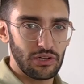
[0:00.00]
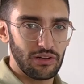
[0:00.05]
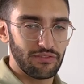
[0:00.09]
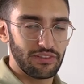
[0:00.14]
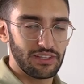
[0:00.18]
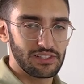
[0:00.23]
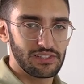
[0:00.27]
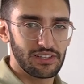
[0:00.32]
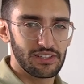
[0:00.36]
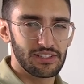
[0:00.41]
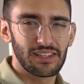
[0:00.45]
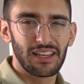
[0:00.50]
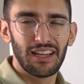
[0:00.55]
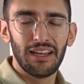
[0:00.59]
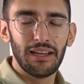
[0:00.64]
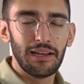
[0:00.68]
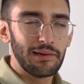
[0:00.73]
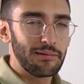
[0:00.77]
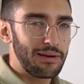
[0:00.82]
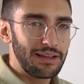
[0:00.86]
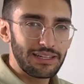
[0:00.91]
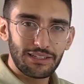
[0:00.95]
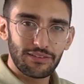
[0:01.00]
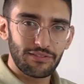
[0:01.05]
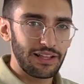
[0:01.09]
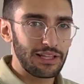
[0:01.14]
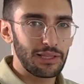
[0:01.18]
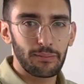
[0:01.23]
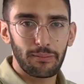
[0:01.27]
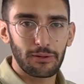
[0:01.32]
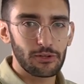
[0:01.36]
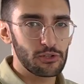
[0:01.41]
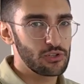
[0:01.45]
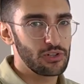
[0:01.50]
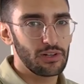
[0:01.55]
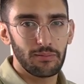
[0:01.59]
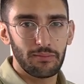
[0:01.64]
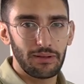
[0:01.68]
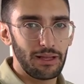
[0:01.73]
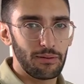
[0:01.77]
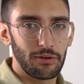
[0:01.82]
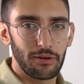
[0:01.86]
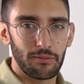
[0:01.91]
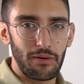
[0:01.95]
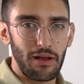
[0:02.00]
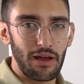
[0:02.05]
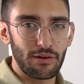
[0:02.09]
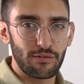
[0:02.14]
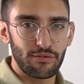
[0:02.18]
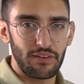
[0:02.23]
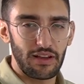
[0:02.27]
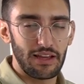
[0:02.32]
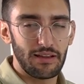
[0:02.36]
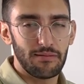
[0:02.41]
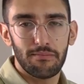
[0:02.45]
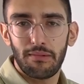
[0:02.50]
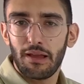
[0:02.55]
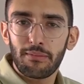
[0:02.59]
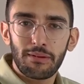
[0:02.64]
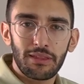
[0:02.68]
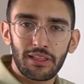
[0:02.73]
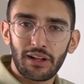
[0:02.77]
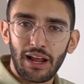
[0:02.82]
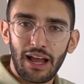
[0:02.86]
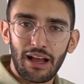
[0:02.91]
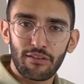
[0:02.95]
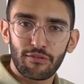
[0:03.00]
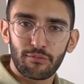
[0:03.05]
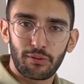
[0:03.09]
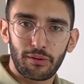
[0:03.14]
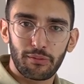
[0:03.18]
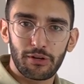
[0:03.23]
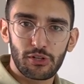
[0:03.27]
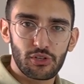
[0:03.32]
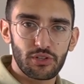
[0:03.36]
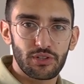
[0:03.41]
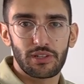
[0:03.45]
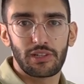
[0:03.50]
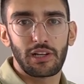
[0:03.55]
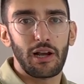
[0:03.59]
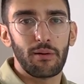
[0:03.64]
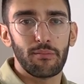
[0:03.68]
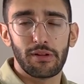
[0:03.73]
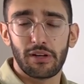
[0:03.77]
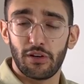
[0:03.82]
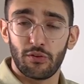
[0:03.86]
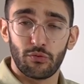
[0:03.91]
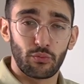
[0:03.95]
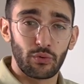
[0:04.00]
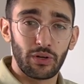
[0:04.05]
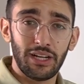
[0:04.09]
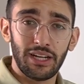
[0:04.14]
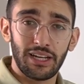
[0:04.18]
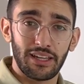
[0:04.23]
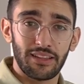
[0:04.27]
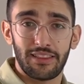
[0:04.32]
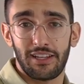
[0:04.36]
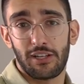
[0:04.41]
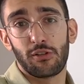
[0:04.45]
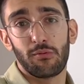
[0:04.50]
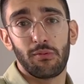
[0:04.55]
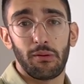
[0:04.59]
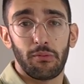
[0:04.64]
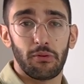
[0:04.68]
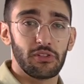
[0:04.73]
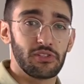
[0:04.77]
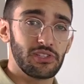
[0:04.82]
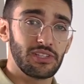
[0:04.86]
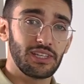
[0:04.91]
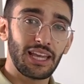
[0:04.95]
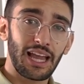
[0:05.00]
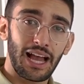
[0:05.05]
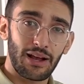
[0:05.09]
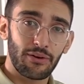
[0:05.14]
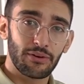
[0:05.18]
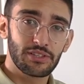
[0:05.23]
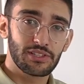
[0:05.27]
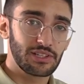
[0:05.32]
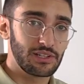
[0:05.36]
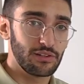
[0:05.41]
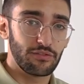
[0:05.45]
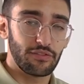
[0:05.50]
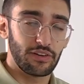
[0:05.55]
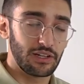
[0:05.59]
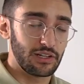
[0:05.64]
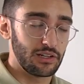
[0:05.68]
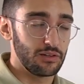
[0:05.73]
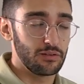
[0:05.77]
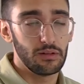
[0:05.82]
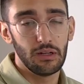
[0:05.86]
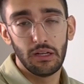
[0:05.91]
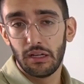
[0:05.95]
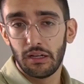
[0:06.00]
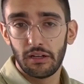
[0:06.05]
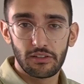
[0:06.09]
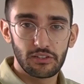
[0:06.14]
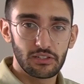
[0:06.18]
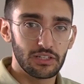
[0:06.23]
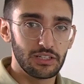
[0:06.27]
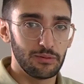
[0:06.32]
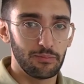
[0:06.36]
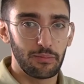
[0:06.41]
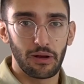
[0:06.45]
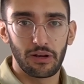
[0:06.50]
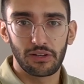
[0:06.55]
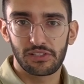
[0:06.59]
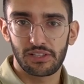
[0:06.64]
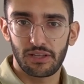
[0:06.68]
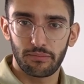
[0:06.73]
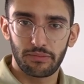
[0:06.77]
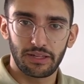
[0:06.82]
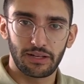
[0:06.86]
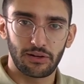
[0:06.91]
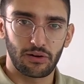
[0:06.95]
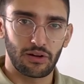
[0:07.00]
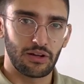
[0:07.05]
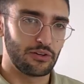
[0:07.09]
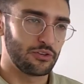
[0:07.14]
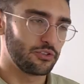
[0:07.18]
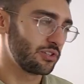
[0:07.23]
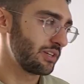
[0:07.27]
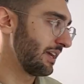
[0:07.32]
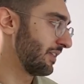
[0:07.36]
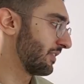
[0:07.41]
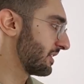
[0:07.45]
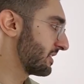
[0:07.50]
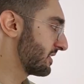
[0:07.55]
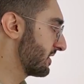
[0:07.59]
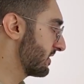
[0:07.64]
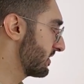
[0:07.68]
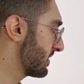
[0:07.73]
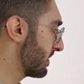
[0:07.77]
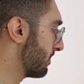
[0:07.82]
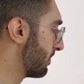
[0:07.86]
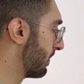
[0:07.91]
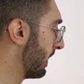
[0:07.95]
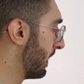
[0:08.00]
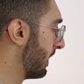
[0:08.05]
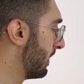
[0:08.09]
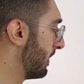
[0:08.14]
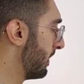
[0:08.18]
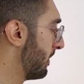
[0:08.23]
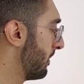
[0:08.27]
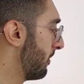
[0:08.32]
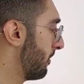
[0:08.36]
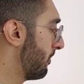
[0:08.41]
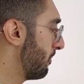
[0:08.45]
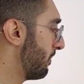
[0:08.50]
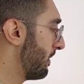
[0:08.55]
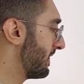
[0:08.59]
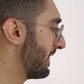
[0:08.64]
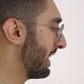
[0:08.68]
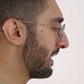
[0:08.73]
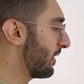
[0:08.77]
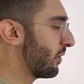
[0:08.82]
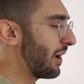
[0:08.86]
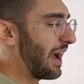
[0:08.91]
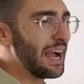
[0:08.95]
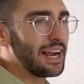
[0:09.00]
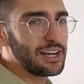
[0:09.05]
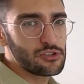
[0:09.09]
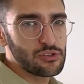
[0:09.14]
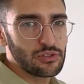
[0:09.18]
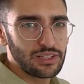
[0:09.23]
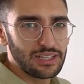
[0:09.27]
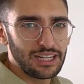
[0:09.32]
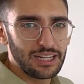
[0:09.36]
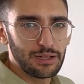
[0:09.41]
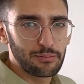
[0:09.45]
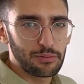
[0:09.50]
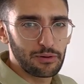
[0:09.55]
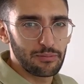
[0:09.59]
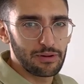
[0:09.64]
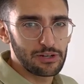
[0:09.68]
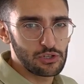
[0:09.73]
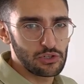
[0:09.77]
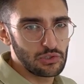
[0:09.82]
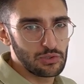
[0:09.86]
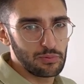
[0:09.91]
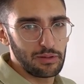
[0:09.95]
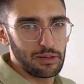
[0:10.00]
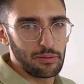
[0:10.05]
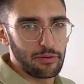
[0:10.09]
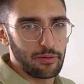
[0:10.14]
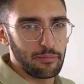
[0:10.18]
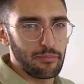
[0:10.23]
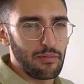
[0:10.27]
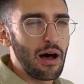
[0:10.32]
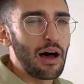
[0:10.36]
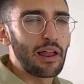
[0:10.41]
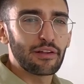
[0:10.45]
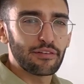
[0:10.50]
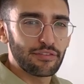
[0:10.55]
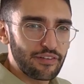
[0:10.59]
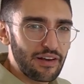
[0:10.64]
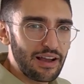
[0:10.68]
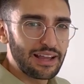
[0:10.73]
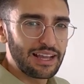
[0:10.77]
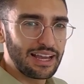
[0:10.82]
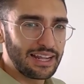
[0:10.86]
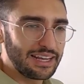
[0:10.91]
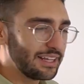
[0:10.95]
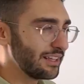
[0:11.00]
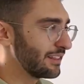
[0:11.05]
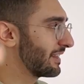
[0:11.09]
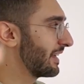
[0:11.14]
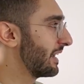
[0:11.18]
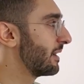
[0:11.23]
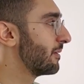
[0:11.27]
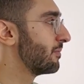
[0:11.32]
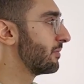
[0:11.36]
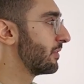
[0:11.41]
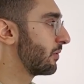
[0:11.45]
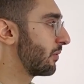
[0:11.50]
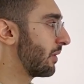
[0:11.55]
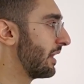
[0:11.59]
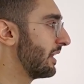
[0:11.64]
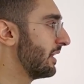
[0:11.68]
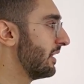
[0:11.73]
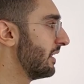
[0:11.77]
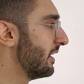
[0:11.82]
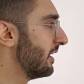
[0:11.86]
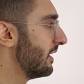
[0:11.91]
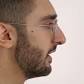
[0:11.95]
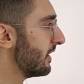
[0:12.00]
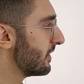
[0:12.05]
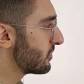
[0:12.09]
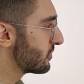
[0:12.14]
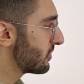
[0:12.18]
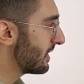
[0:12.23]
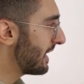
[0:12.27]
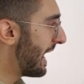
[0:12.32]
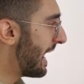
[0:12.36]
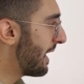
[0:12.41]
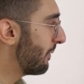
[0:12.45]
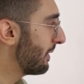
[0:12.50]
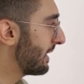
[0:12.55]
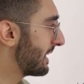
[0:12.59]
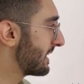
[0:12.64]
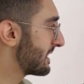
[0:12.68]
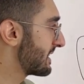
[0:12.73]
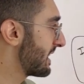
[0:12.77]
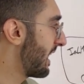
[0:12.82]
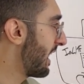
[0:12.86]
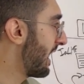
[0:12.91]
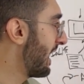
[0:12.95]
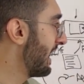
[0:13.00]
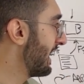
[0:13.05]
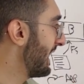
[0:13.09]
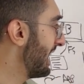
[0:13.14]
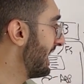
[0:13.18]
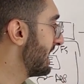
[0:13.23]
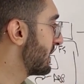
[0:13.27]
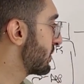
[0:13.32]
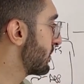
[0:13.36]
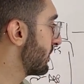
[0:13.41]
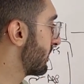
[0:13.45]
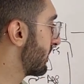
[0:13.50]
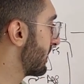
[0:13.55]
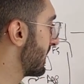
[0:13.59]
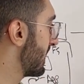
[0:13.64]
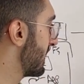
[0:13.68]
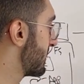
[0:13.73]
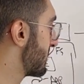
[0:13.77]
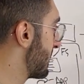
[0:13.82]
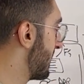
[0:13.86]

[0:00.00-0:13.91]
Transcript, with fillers: of this is. My developer shouldn't be able to modify it. Maybe they have permission to come in and read it. They should be able to see how it's configured to debug something or understand the system, but they don't actually need permission to be able to modify anything, right? So now we can tie each of these